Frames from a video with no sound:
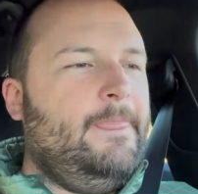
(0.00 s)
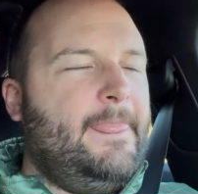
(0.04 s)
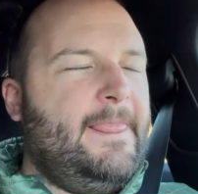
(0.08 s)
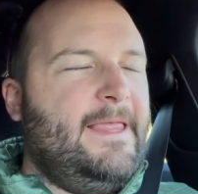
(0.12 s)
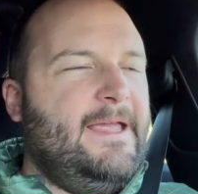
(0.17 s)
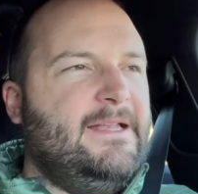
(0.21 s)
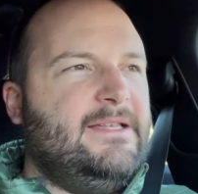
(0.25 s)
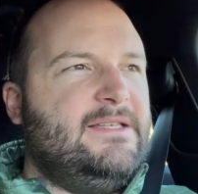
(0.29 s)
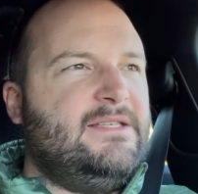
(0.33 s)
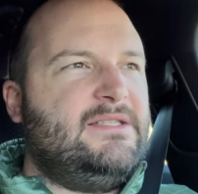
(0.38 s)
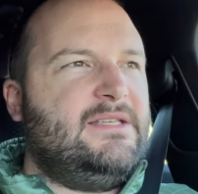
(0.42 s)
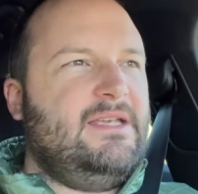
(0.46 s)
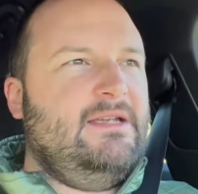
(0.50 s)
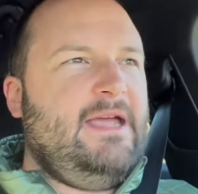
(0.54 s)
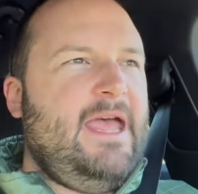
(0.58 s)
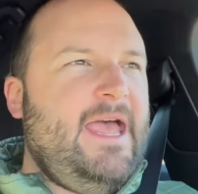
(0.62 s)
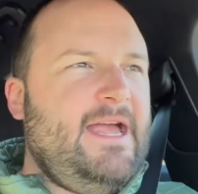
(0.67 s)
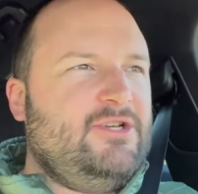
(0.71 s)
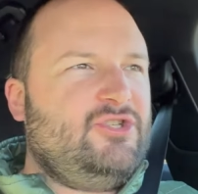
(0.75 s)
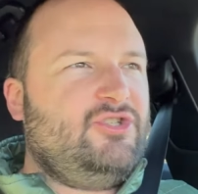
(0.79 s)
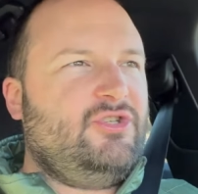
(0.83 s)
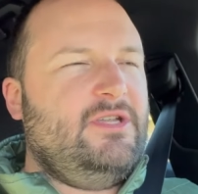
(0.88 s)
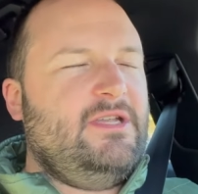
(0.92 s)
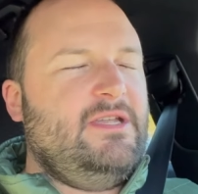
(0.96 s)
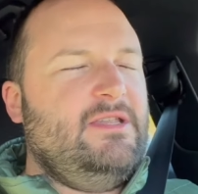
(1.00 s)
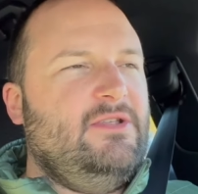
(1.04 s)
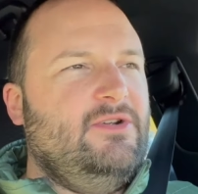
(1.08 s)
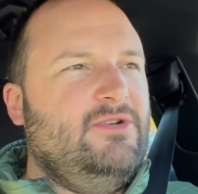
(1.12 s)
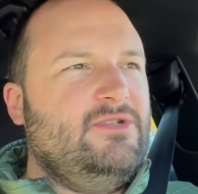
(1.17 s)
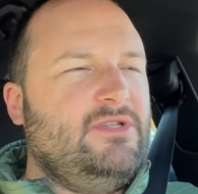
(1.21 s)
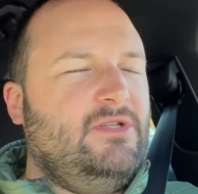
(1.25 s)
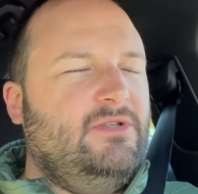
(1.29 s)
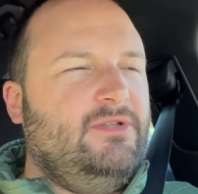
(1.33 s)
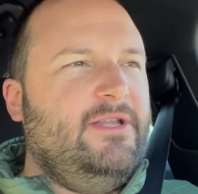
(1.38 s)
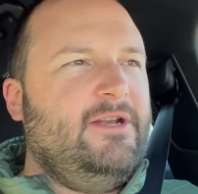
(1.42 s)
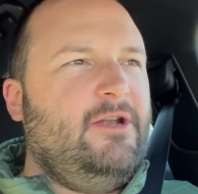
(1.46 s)
It's actually
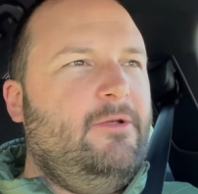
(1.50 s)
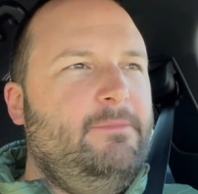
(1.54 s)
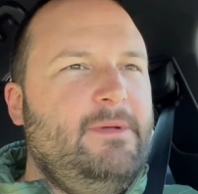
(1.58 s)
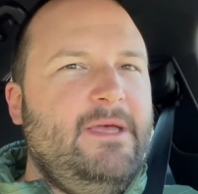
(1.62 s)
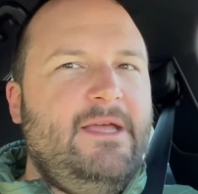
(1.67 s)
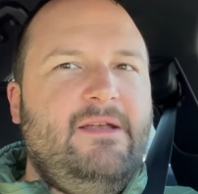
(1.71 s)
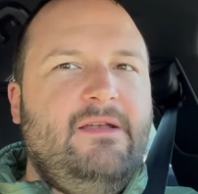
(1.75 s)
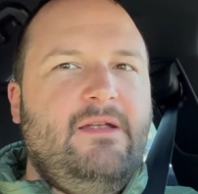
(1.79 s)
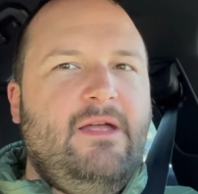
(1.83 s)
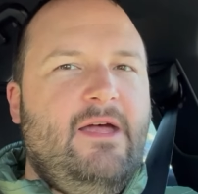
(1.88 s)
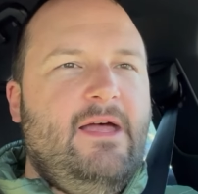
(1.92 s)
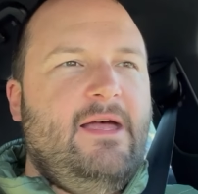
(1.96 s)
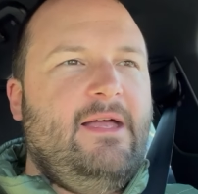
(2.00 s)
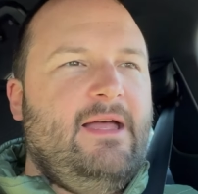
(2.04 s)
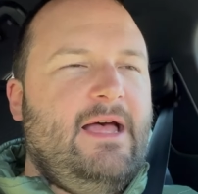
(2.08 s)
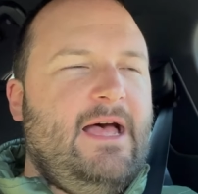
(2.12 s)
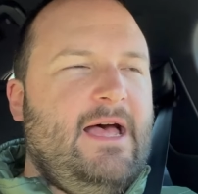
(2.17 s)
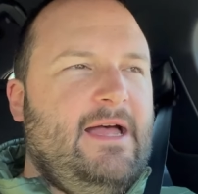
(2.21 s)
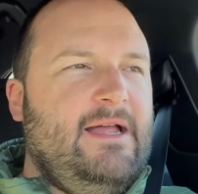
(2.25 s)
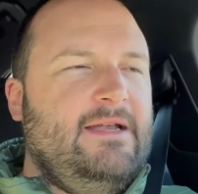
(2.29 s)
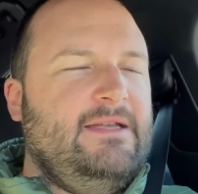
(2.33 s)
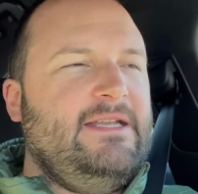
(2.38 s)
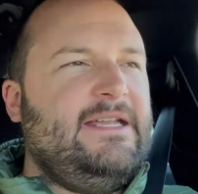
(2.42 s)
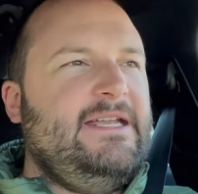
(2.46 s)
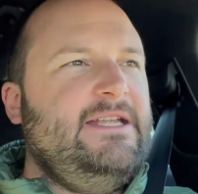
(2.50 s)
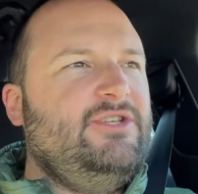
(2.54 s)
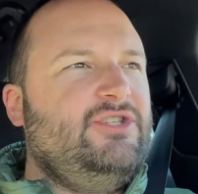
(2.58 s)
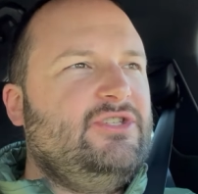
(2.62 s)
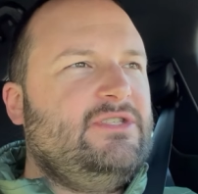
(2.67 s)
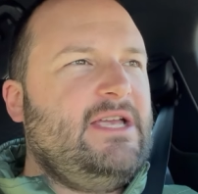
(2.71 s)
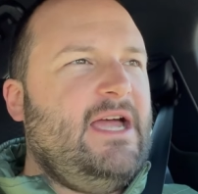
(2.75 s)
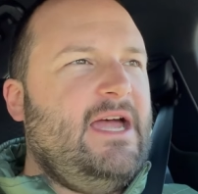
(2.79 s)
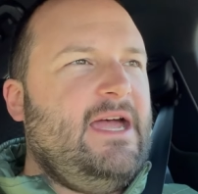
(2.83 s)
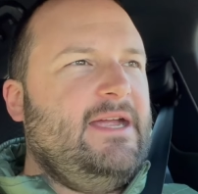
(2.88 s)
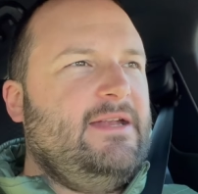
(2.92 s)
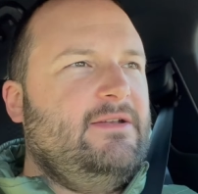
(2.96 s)
there's a little bit uh, on each
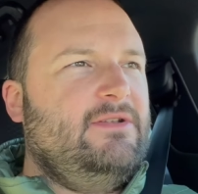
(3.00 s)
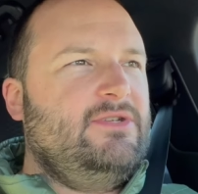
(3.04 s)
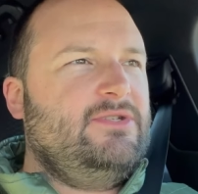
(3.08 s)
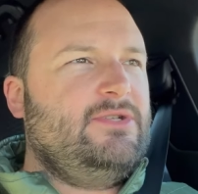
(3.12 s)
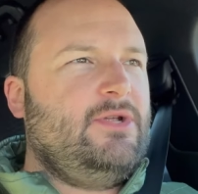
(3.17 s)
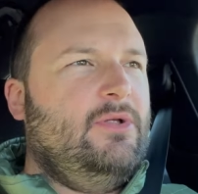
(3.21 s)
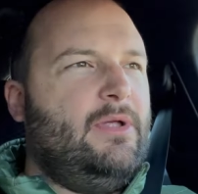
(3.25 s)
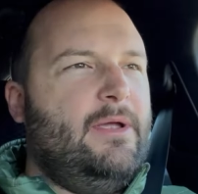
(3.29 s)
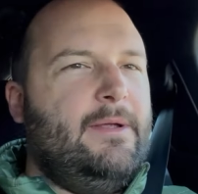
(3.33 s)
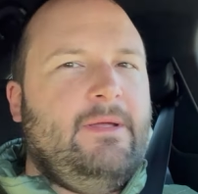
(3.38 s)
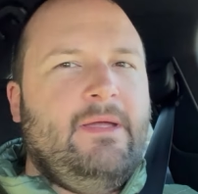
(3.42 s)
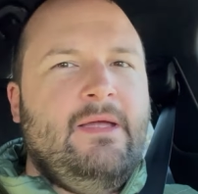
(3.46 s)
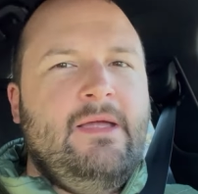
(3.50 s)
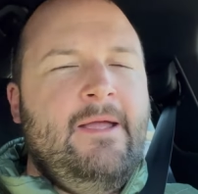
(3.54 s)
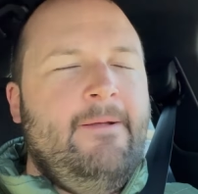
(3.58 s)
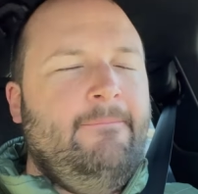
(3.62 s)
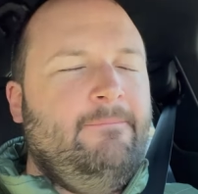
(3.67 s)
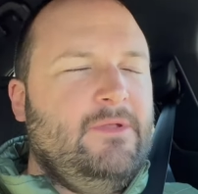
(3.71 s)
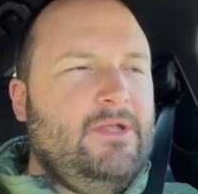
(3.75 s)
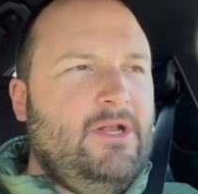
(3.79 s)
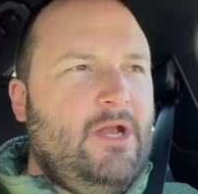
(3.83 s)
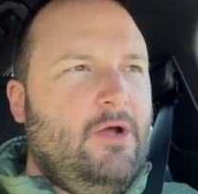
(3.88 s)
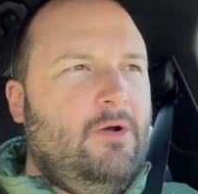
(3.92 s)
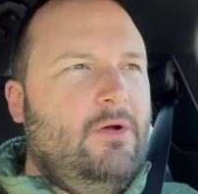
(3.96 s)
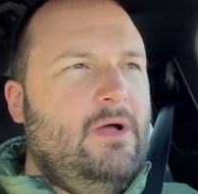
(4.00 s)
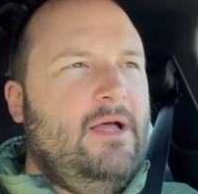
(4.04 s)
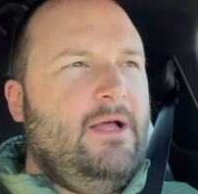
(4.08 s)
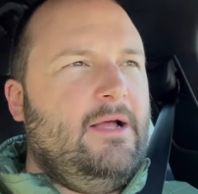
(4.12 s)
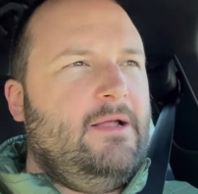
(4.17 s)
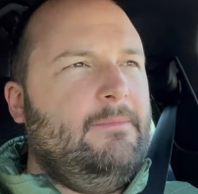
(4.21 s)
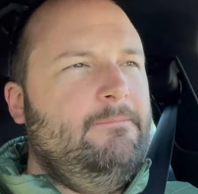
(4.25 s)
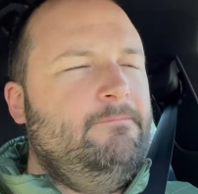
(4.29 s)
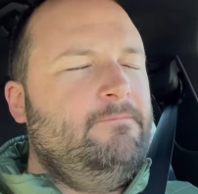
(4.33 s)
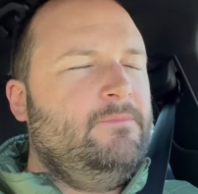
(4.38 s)
side, so like you know a